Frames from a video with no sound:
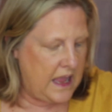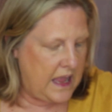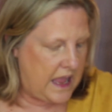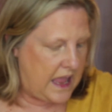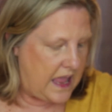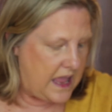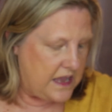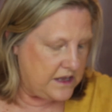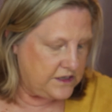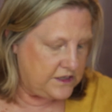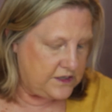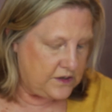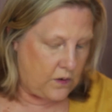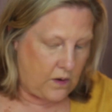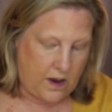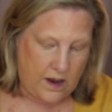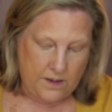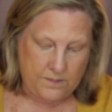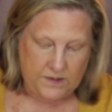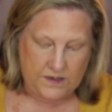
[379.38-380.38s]
And so
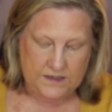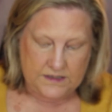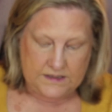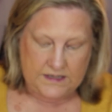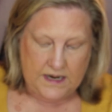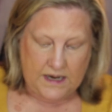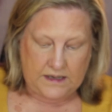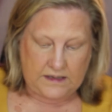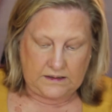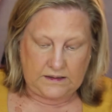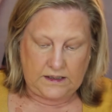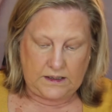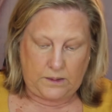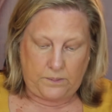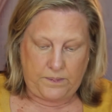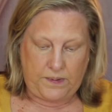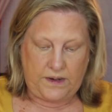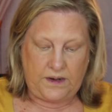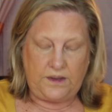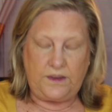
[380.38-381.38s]
I'm going to take a little
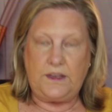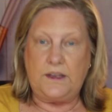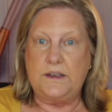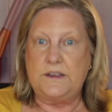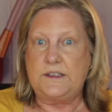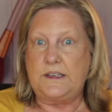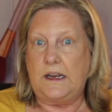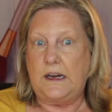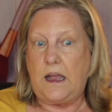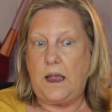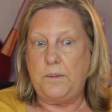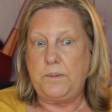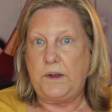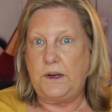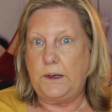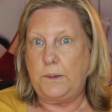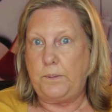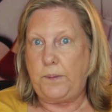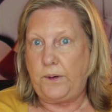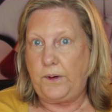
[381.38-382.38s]
bit of this and I'm
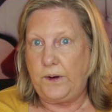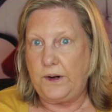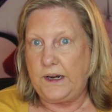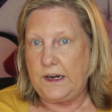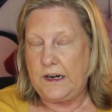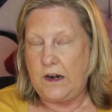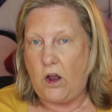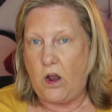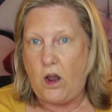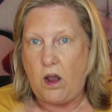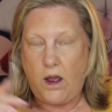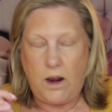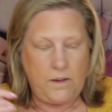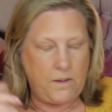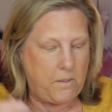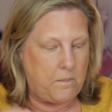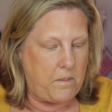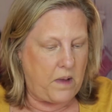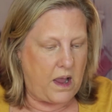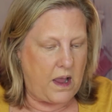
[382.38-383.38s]
going to put it on
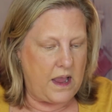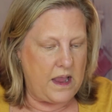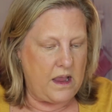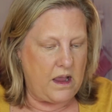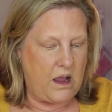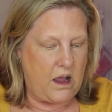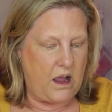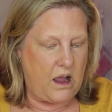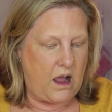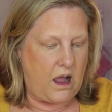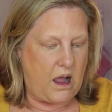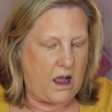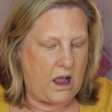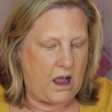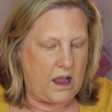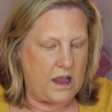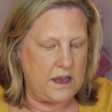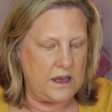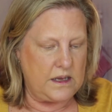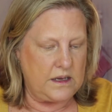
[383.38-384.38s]
my
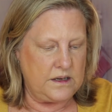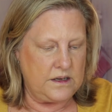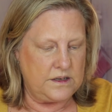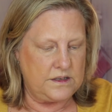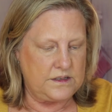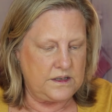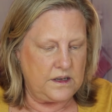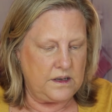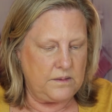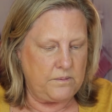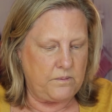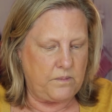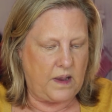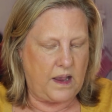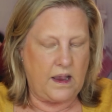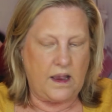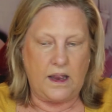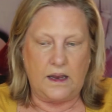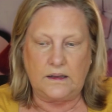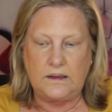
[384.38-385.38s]
eyes,
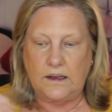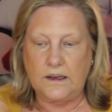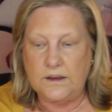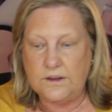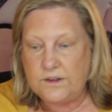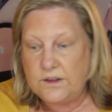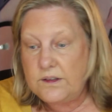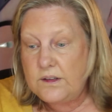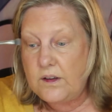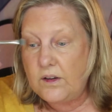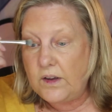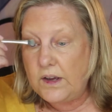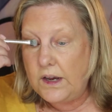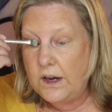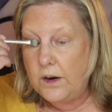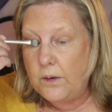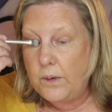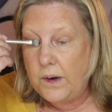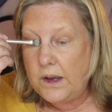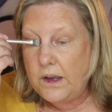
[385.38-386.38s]
my eyelids. So
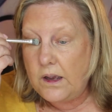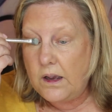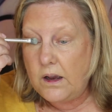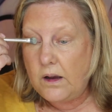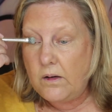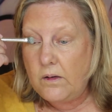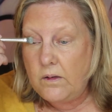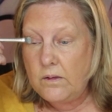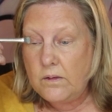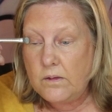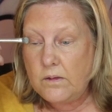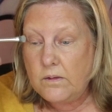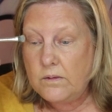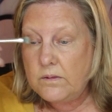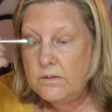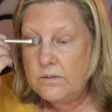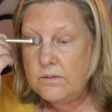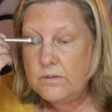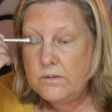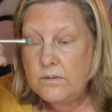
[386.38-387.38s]
here we go.
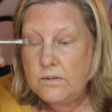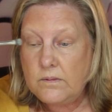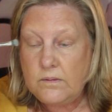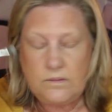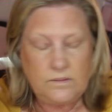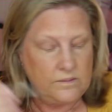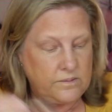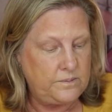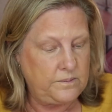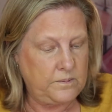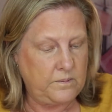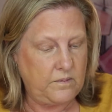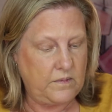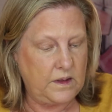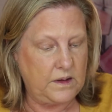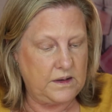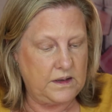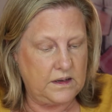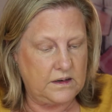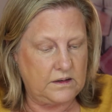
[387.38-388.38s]

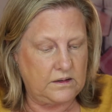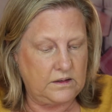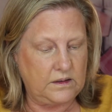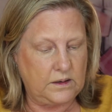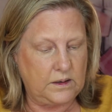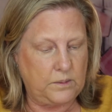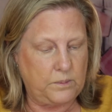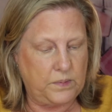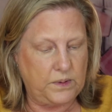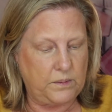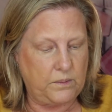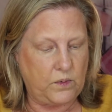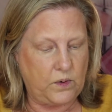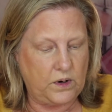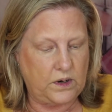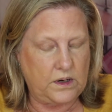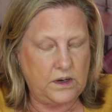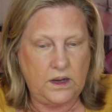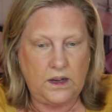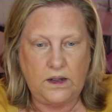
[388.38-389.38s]
I'll get a little bit more
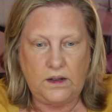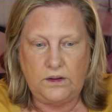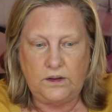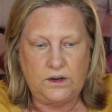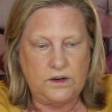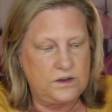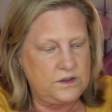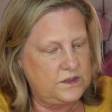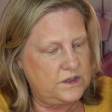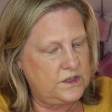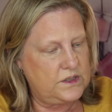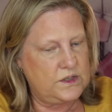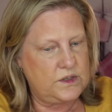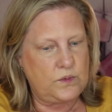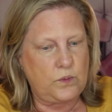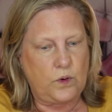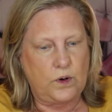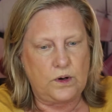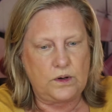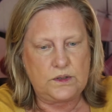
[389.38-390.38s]
color.
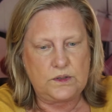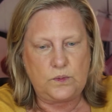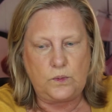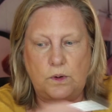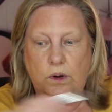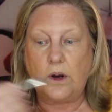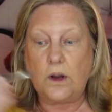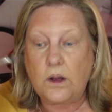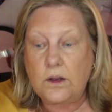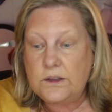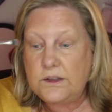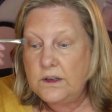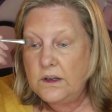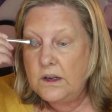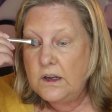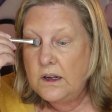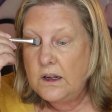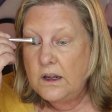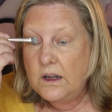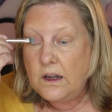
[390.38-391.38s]
Swirl, swirl.
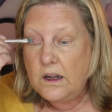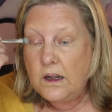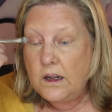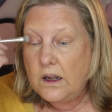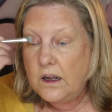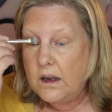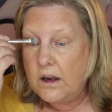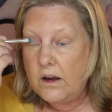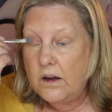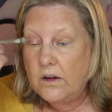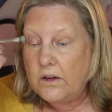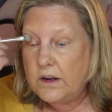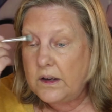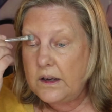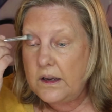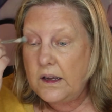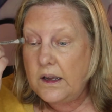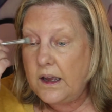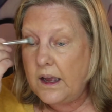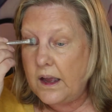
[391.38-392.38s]

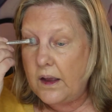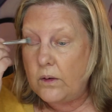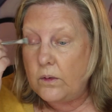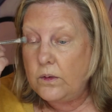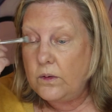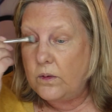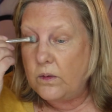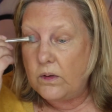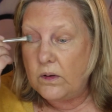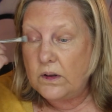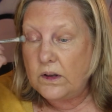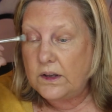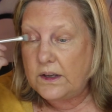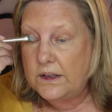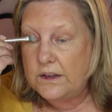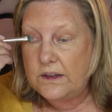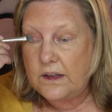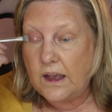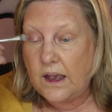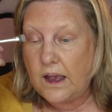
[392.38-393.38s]
Okay. Ooh, look
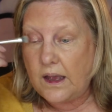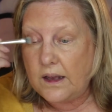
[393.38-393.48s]
at that.